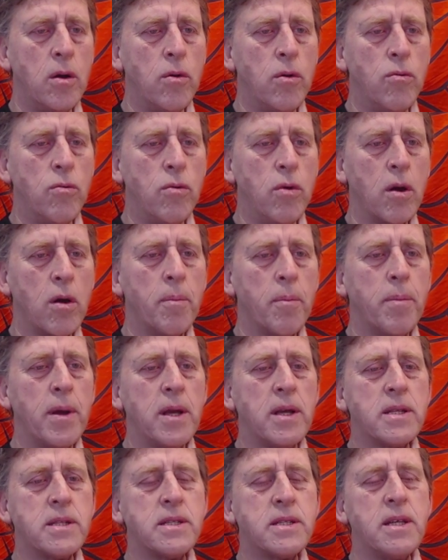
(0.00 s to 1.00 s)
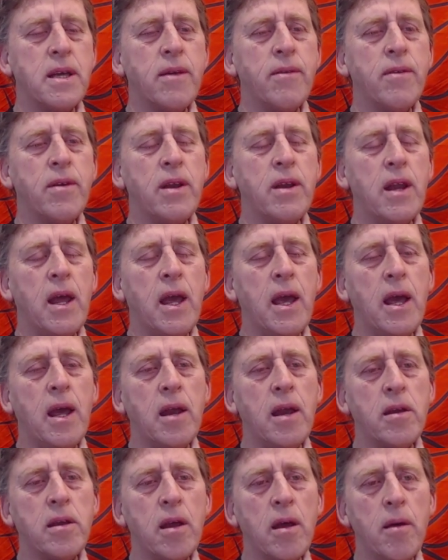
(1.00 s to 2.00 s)
rook b7,
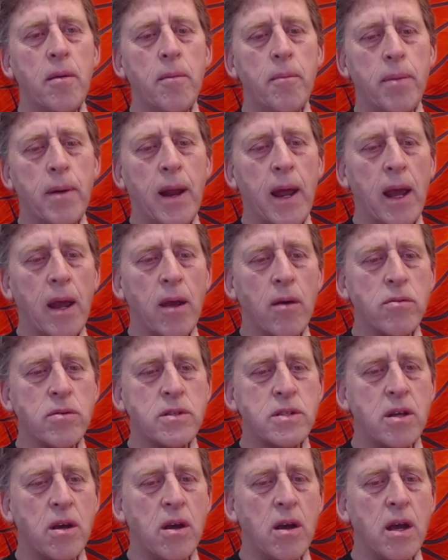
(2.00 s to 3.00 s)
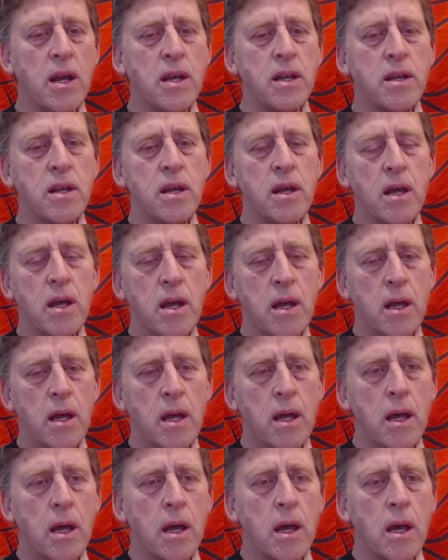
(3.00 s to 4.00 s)
and black resigned.
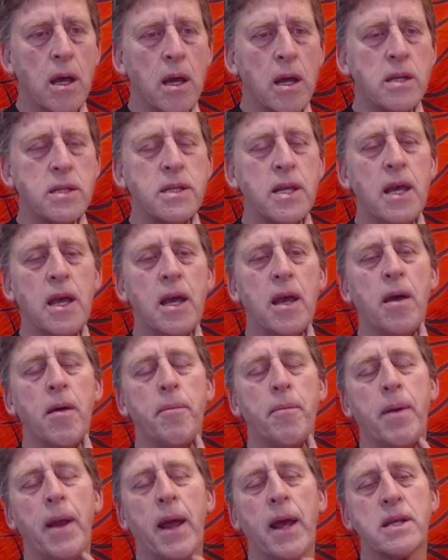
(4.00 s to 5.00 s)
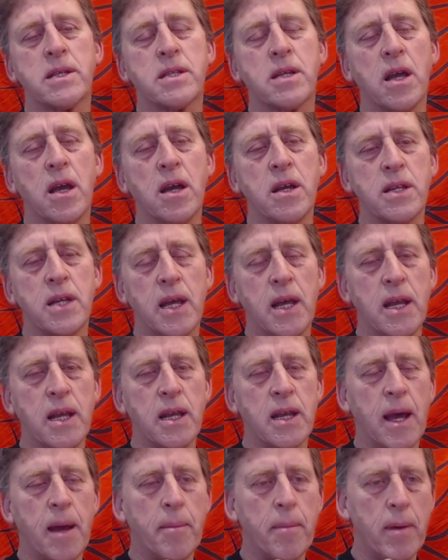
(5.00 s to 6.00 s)
Because here black's going to
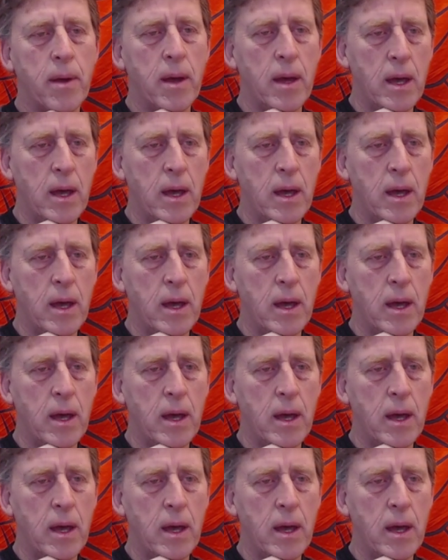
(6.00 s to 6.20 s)
end up